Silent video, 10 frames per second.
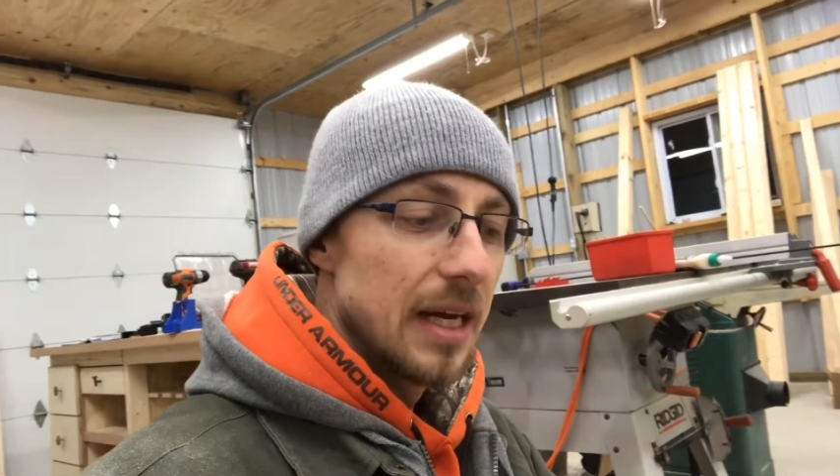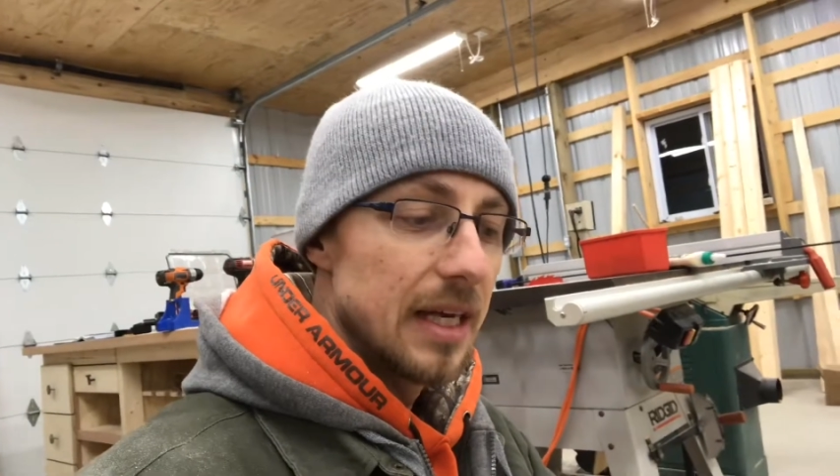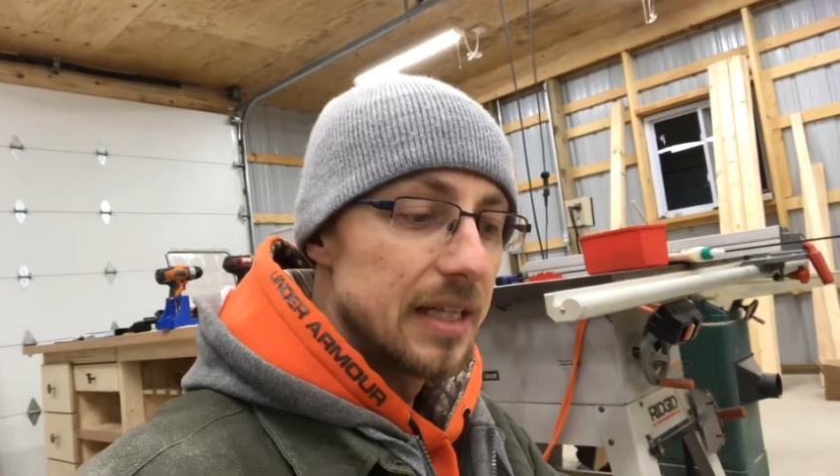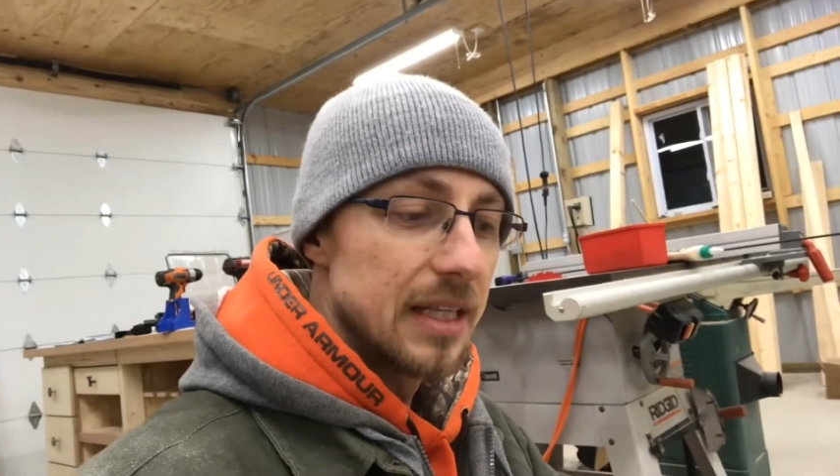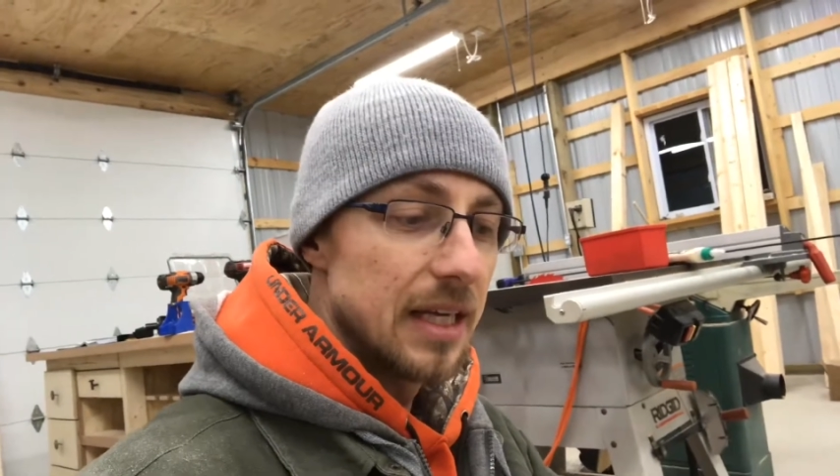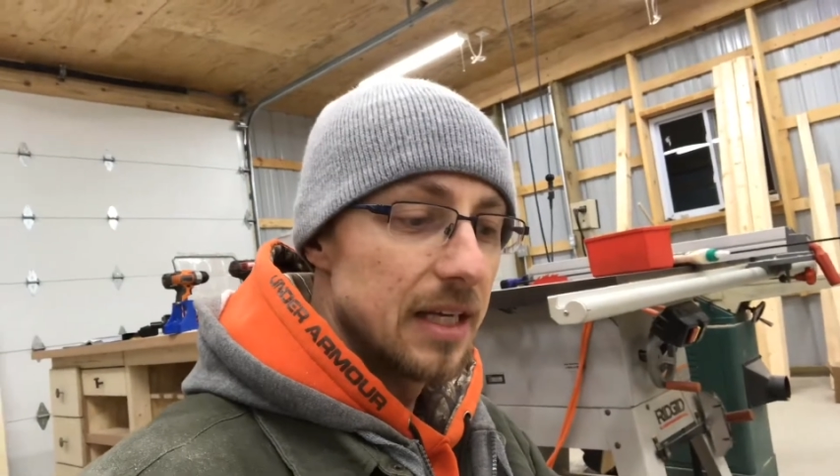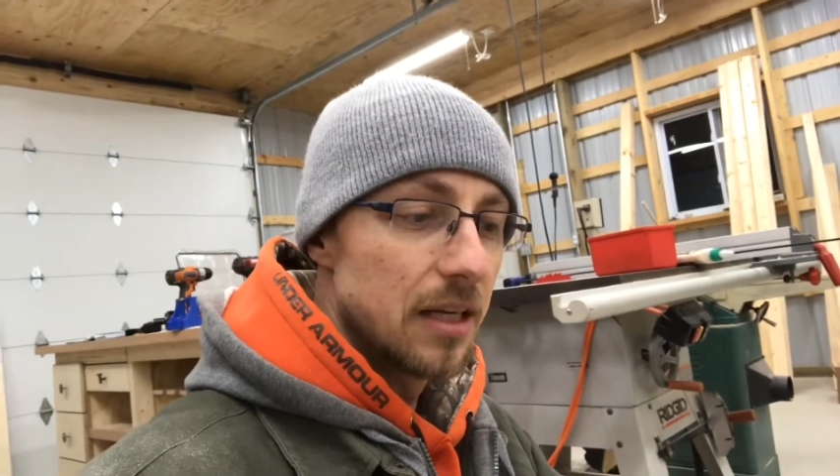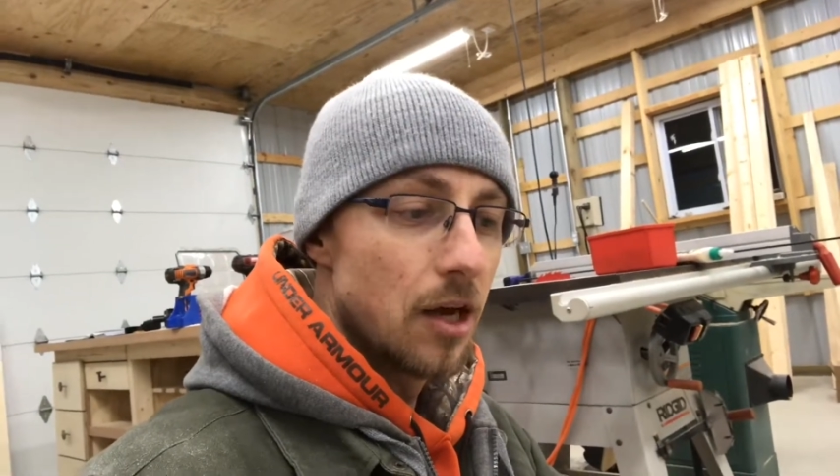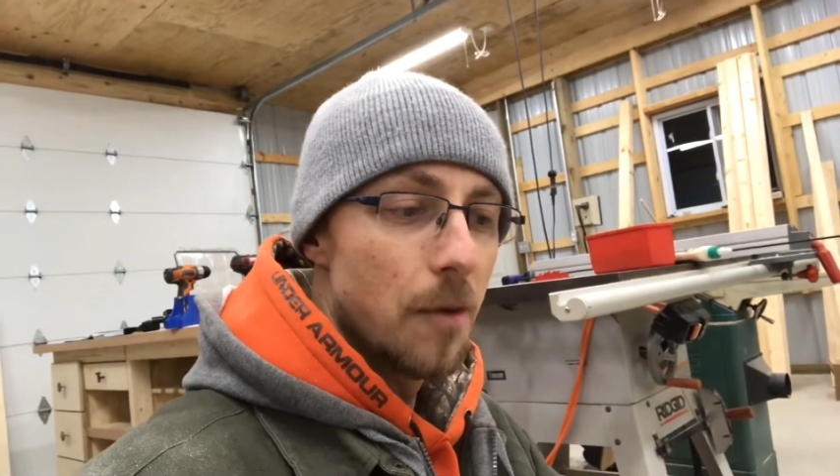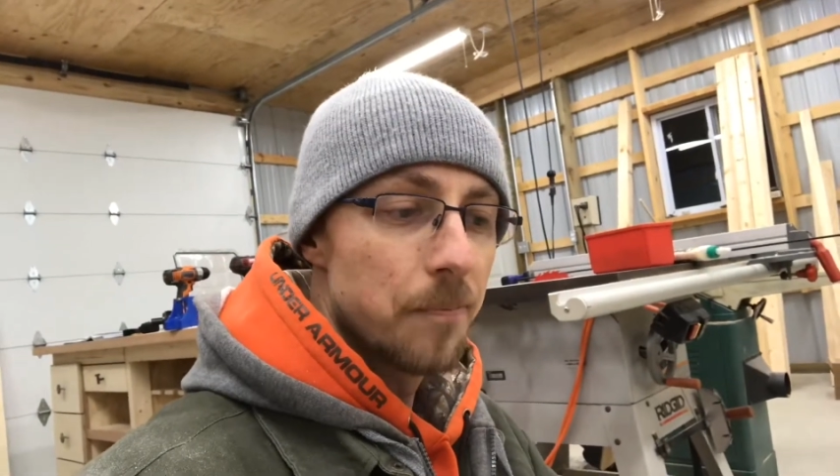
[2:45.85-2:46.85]
and
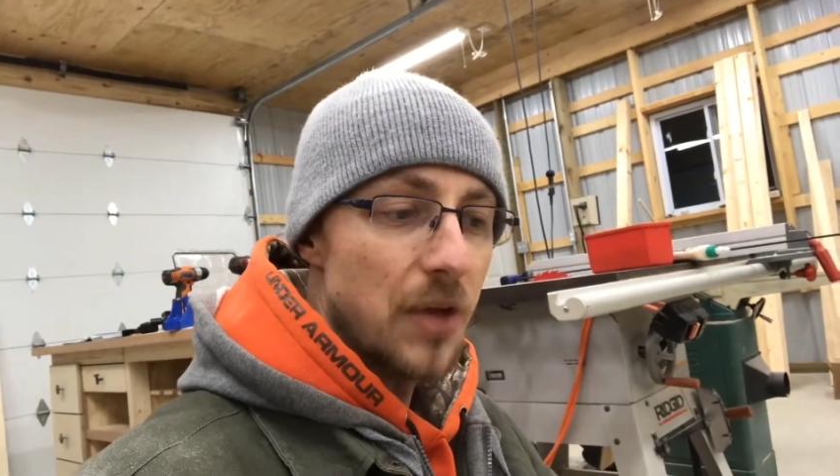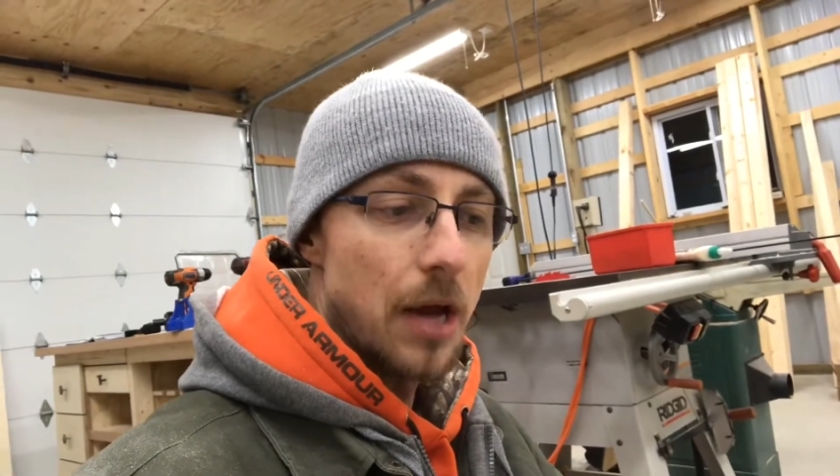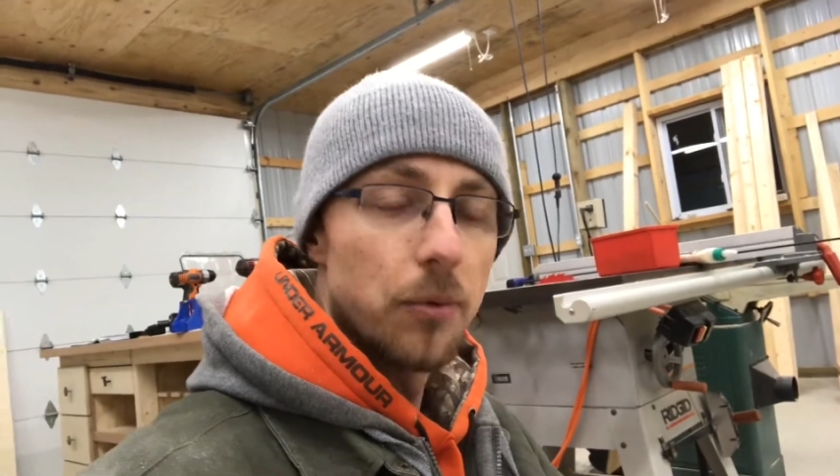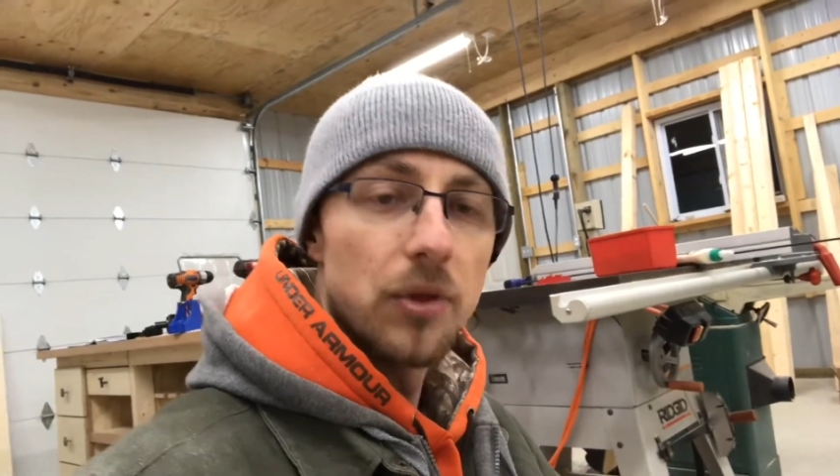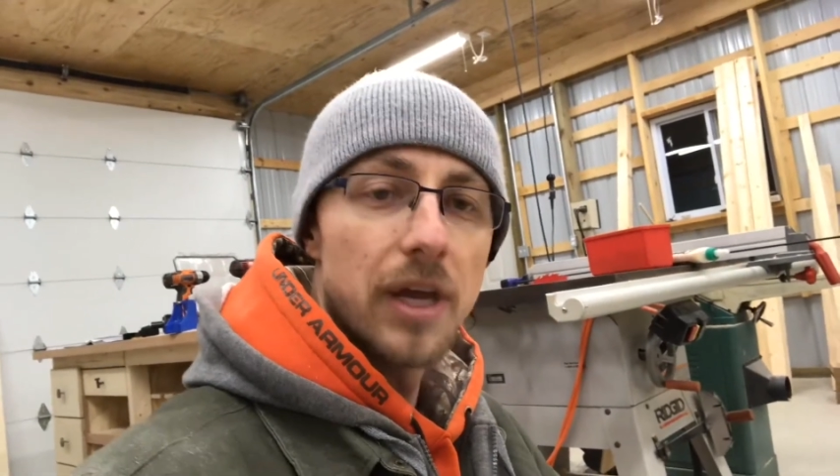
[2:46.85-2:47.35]
then I will